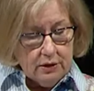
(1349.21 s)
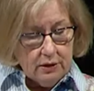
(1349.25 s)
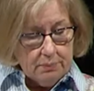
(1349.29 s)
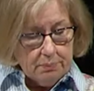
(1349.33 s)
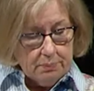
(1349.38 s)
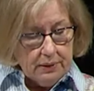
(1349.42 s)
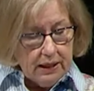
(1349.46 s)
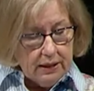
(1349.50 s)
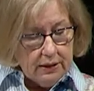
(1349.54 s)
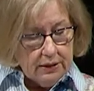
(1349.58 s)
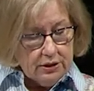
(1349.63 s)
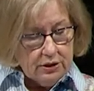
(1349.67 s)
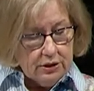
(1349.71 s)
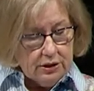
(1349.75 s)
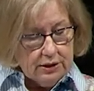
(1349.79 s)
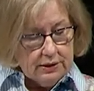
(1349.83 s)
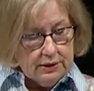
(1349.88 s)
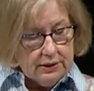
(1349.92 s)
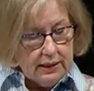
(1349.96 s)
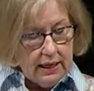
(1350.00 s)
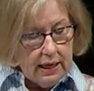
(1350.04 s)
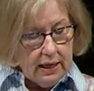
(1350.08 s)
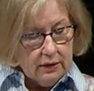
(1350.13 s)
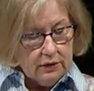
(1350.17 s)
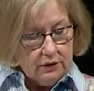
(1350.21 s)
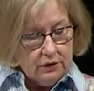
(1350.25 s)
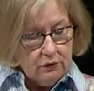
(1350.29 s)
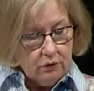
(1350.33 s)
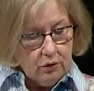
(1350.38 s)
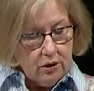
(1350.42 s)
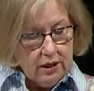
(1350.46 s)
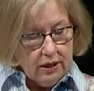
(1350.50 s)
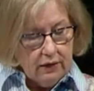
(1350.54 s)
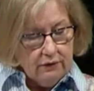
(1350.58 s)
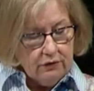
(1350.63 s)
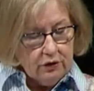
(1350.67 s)
to punish his house
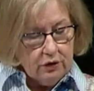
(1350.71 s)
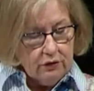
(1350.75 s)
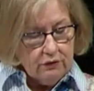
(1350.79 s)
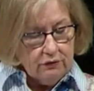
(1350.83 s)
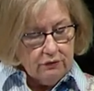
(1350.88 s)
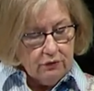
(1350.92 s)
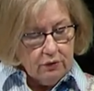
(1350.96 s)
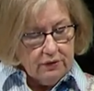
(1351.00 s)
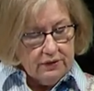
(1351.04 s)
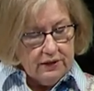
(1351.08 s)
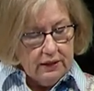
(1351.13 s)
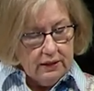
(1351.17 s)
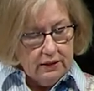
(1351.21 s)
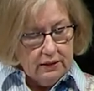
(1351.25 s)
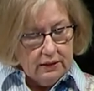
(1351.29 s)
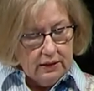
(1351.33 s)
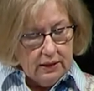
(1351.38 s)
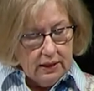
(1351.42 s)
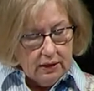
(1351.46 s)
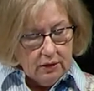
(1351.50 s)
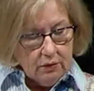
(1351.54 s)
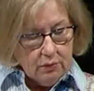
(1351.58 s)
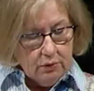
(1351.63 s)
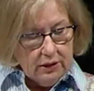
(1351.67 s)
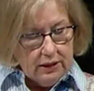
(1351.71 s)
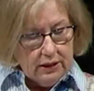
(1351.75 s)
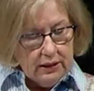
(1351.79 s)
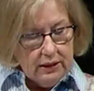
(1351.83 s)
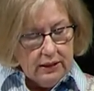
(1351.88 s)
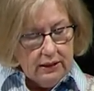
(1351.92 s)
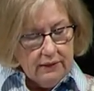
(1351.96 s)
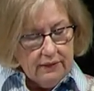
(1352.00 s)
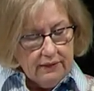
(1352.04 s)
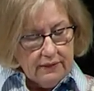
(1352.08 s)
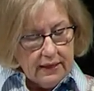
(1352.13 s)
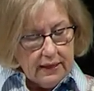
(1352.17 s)
forever for the
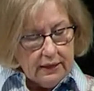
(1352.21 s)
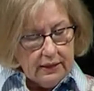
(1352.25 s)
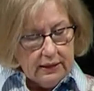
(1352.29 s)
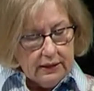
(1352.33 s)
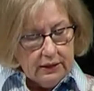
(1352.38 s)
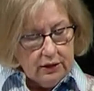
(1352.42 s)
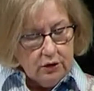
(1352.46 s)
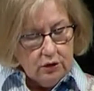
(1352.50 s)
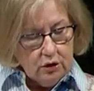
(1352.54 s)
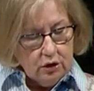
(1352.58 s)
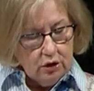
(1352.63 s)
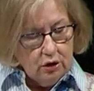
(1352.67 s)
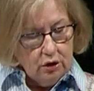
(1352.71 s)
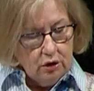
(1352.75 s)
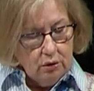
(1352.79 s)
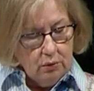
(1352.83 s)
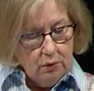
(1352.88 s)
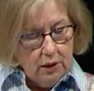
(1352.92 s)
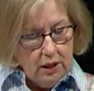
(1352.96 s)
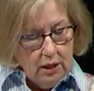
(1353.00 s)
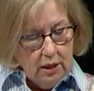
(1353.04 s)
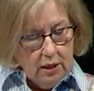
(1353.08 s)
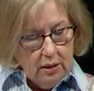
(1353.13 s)
iniquity that he knew,